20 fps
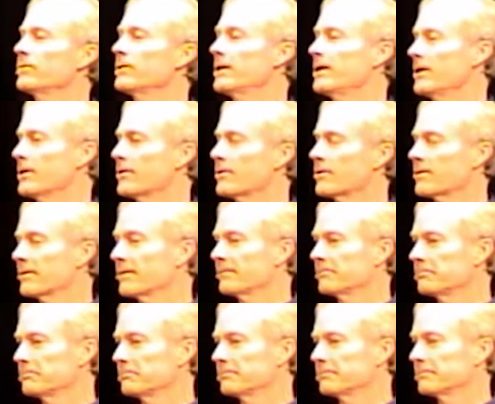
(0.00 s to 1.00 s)
teeth.
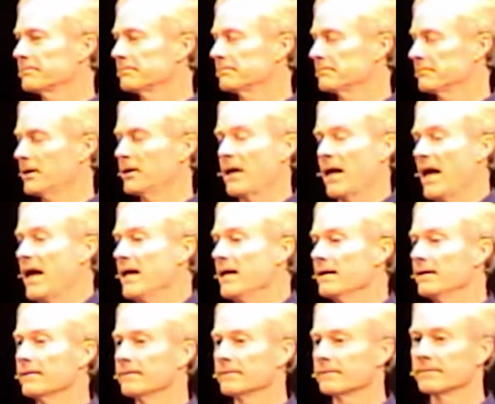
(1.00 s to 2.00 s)
Okay,
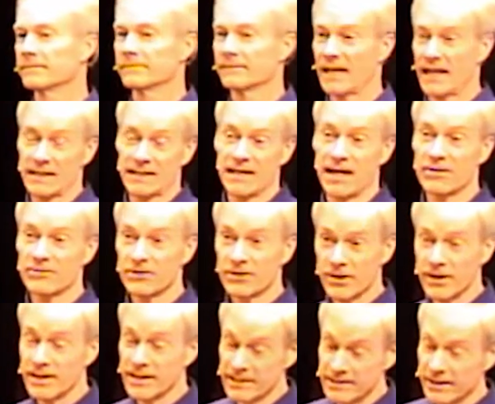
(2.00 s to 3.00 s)
that sounds
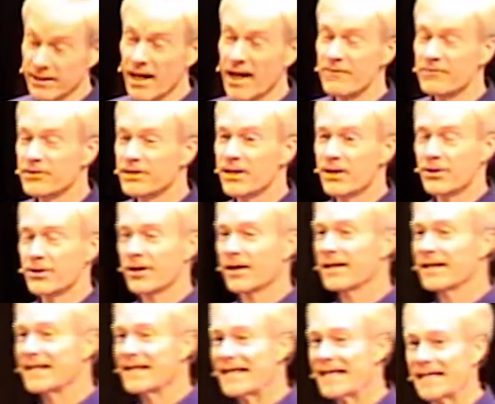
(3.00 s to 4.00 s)
good. It's a life skill, you're going
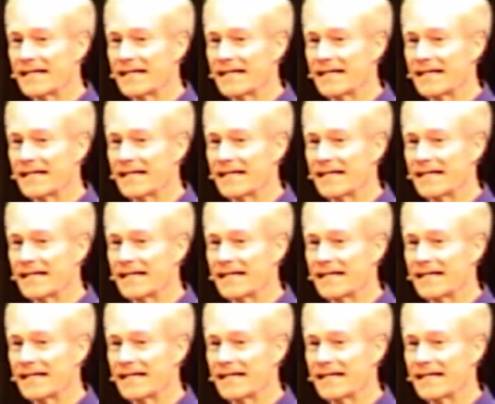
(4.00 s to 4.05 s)
to need